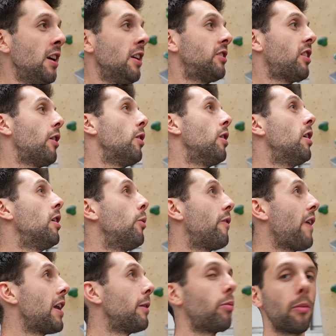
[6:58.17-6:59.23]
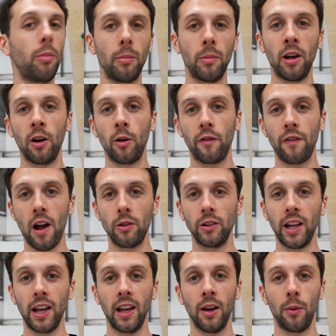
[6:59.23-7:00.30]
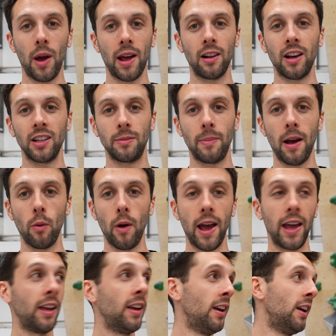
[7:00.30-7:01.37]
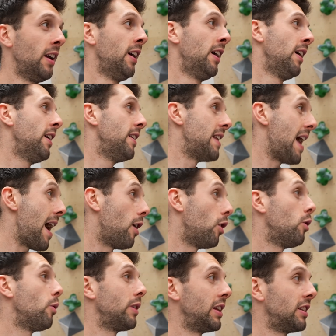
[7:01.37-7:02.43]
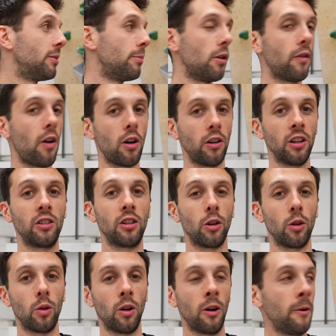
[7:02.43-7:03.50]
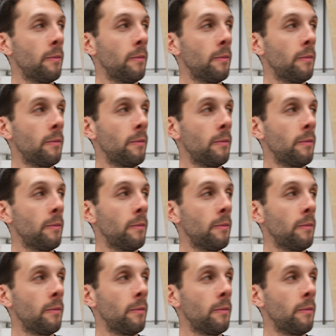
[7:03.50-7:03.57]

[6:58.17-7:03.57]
So we've had a problem, we found it, we analysed a better way. Now we need to move on to